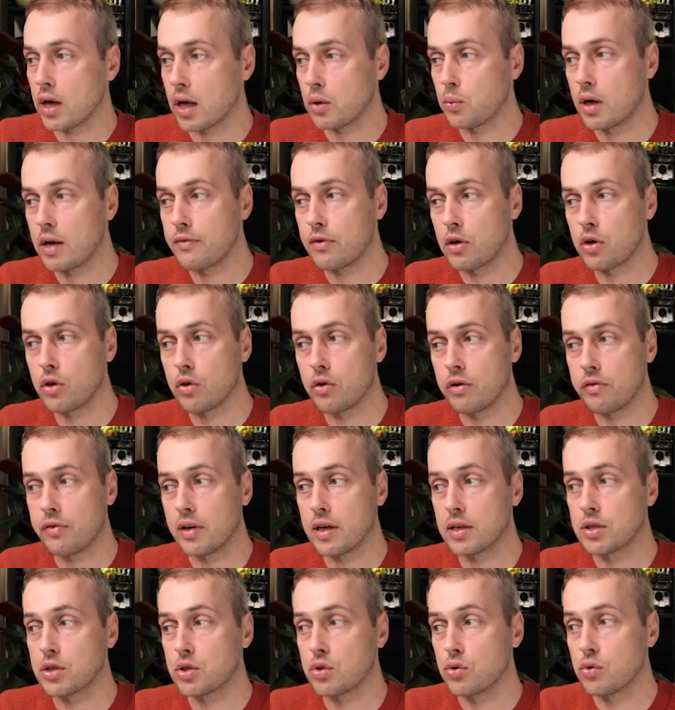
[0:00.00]
And whenever you
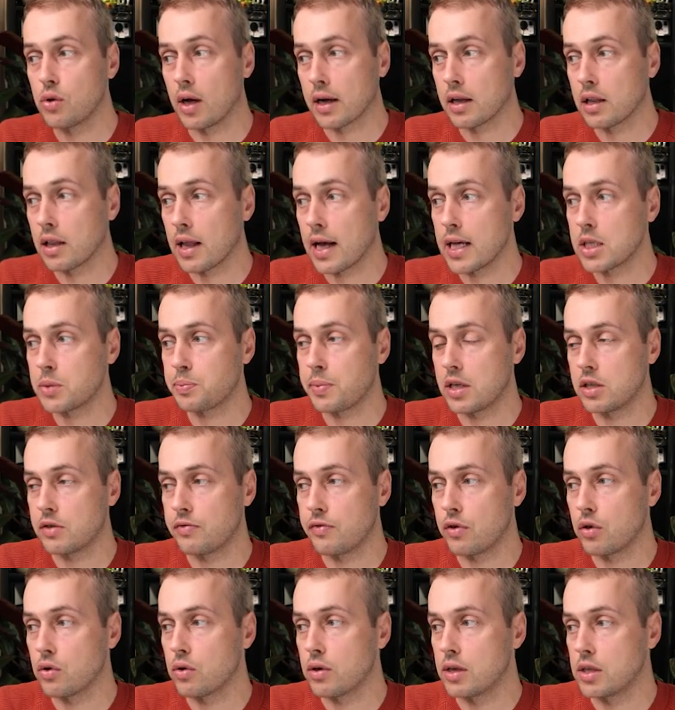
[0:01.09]
refer to a class-based
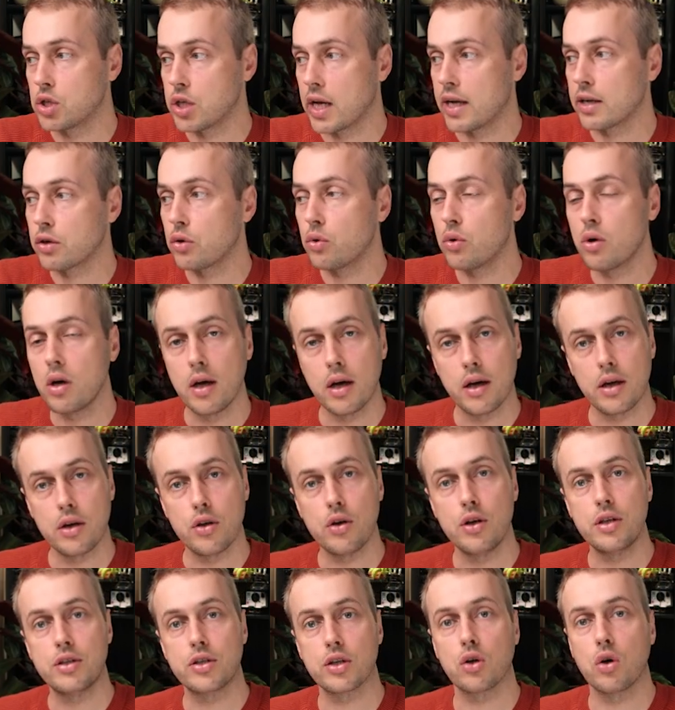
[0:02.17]
view in Django, you
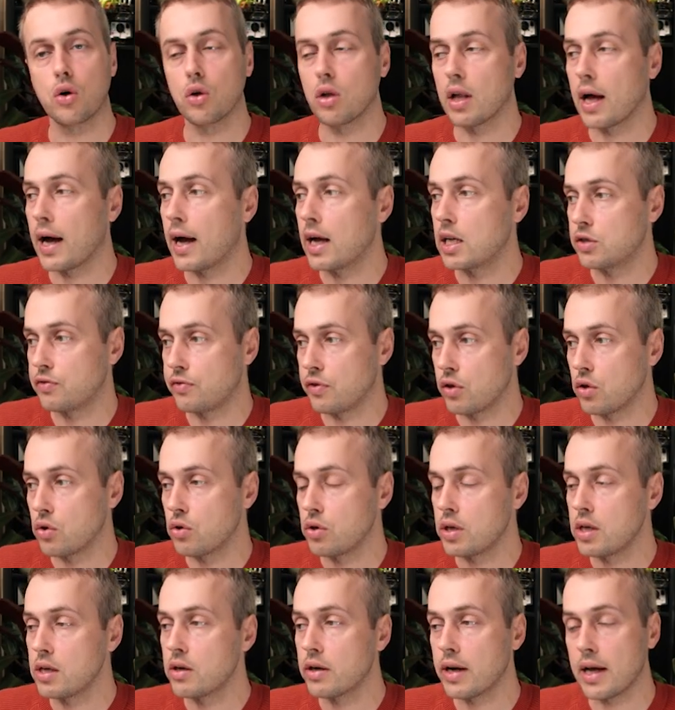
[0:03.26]
need to call as view
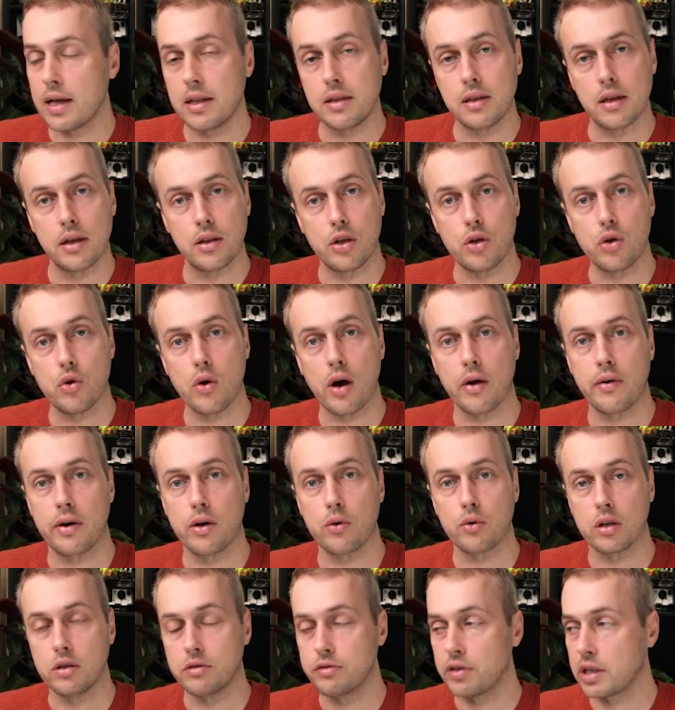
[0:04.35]
here in the
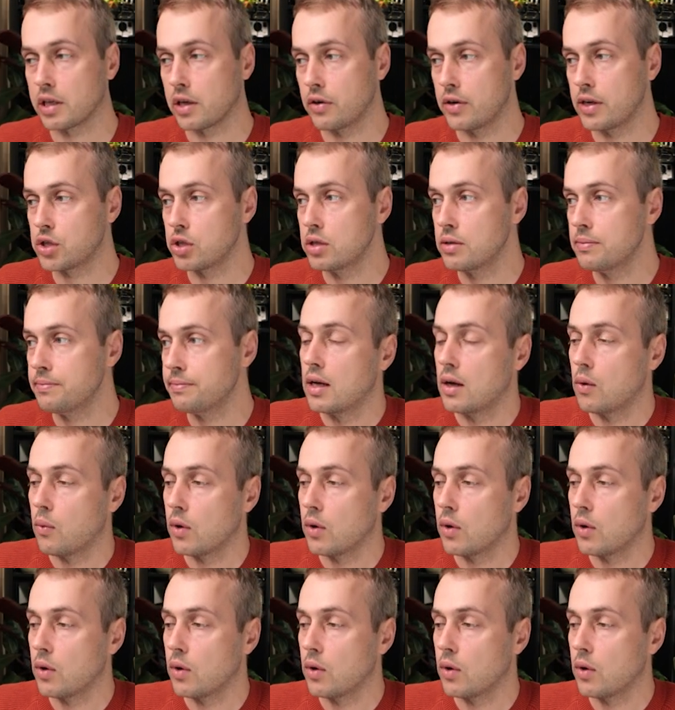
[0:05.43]
URL configuration.